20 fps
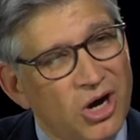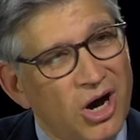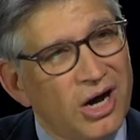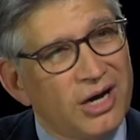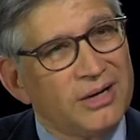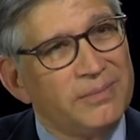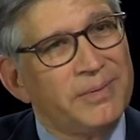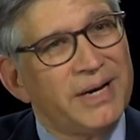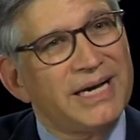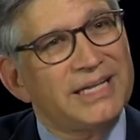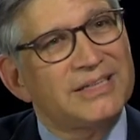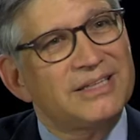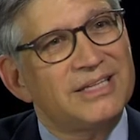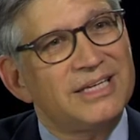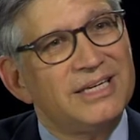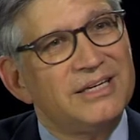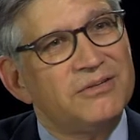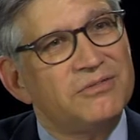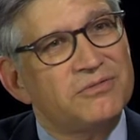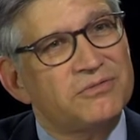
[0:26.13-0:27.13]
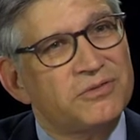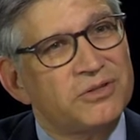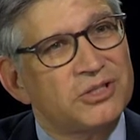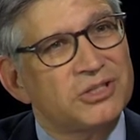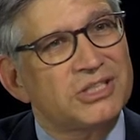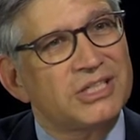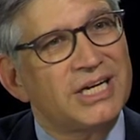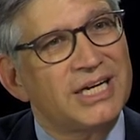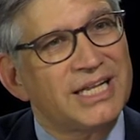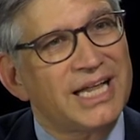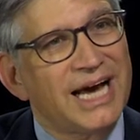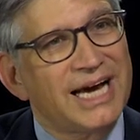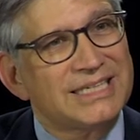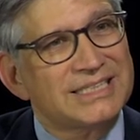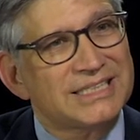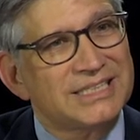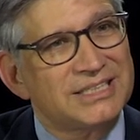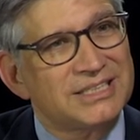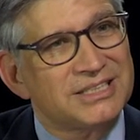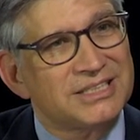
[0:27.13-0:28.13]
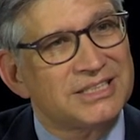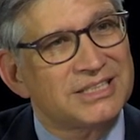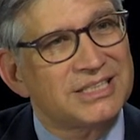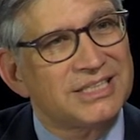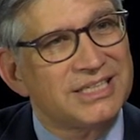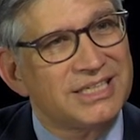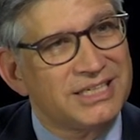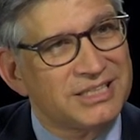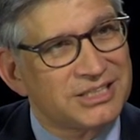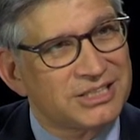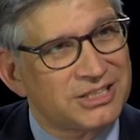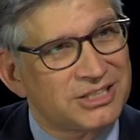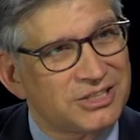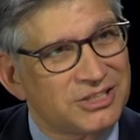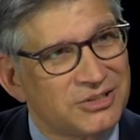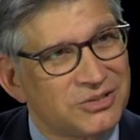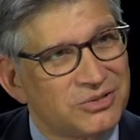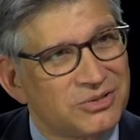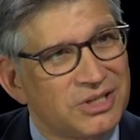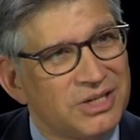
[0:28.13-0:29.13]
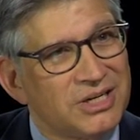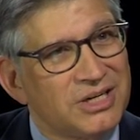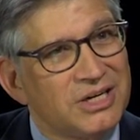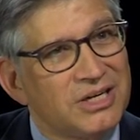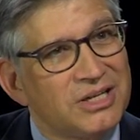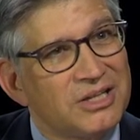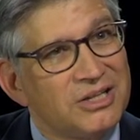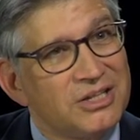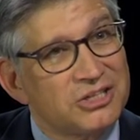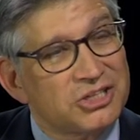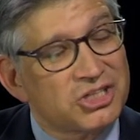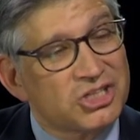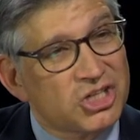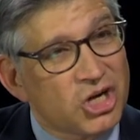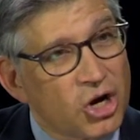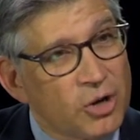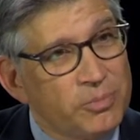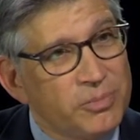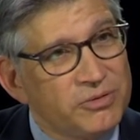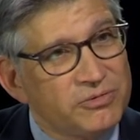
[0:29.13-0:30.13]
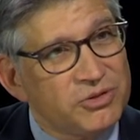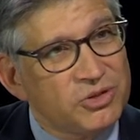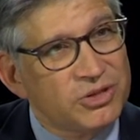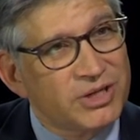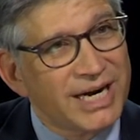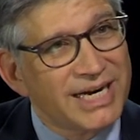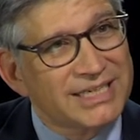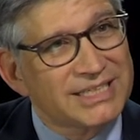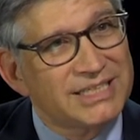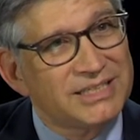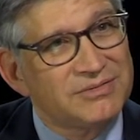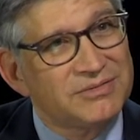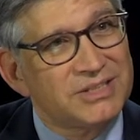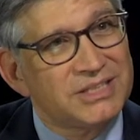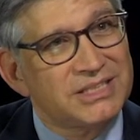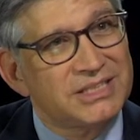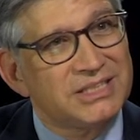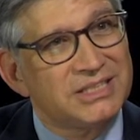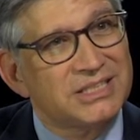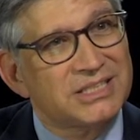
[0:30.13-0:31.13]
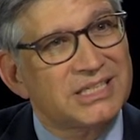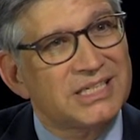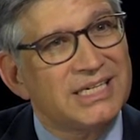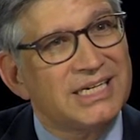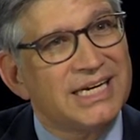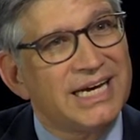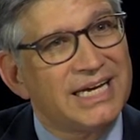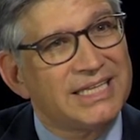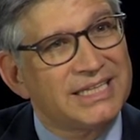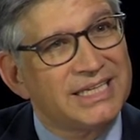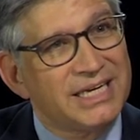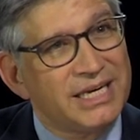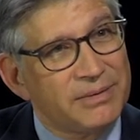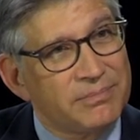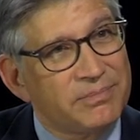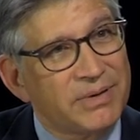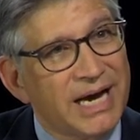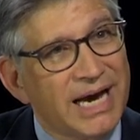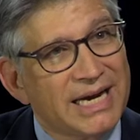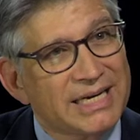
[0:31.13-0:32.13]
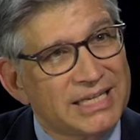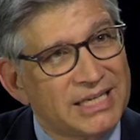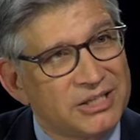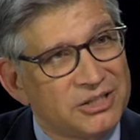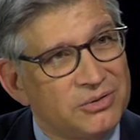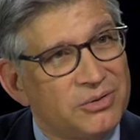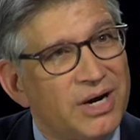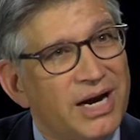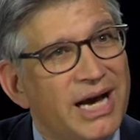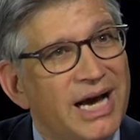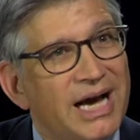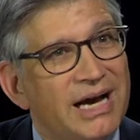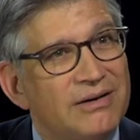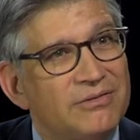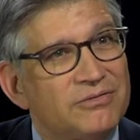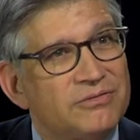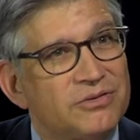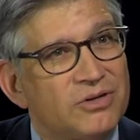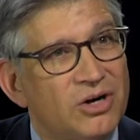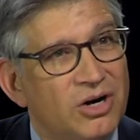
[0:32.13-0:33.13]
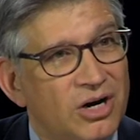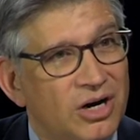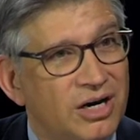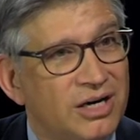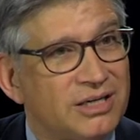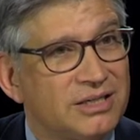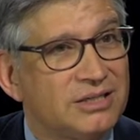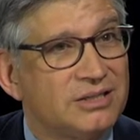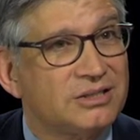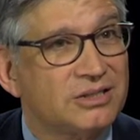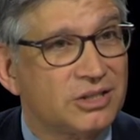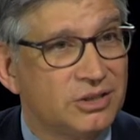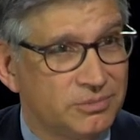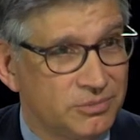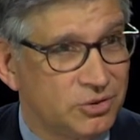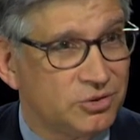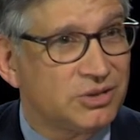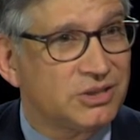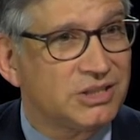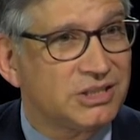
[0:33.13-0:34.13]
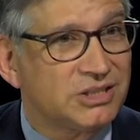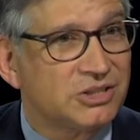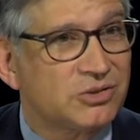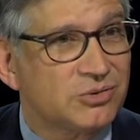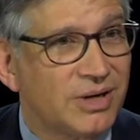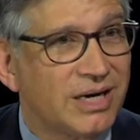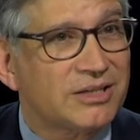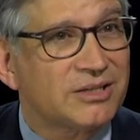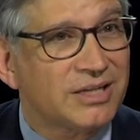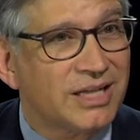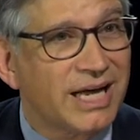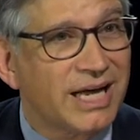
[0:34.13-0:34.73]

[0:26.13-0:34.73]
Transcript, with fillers: talk about the First Alaskans Institute, the scope of your activities, and the impact that you have on communities throughout